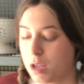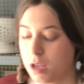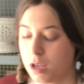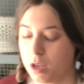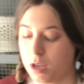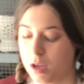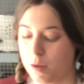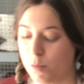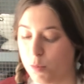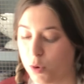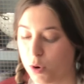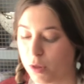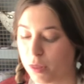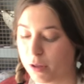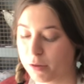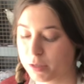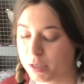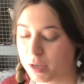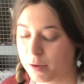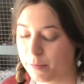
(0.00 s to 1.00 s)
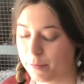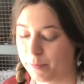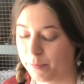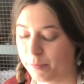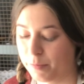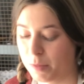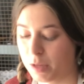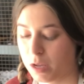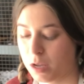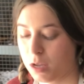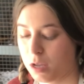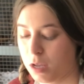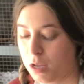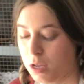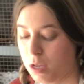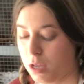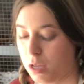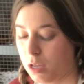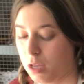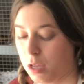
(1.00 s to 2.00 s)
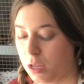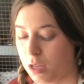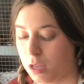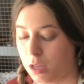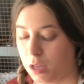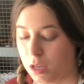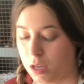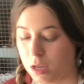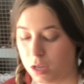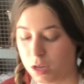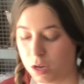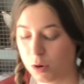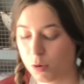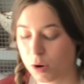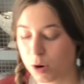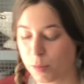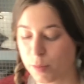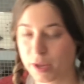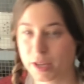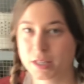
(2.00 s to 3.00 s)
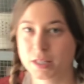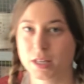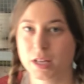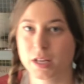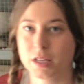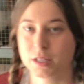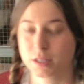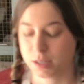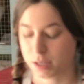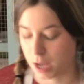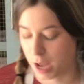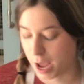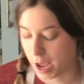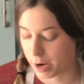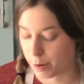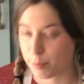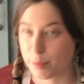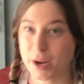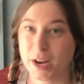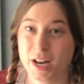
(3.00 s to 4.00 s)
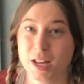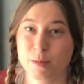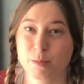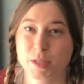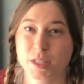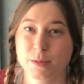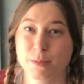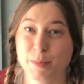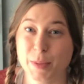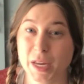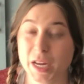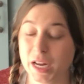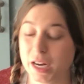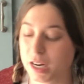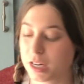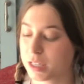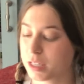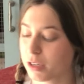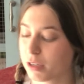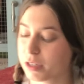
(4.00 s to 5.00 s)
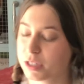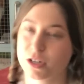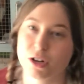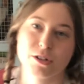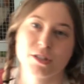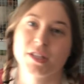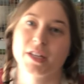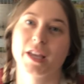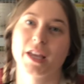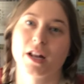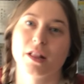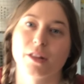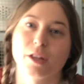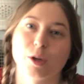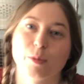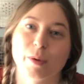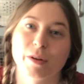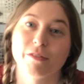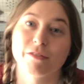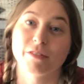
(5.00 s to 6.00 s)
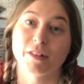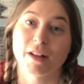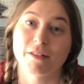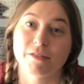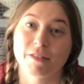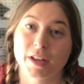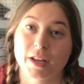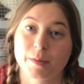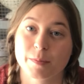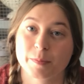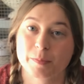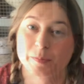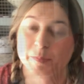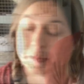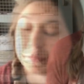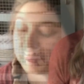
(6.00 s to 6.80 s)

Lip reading: and pour those in. You want to mix this at medium speed until it starts to get a little bit fluffy. So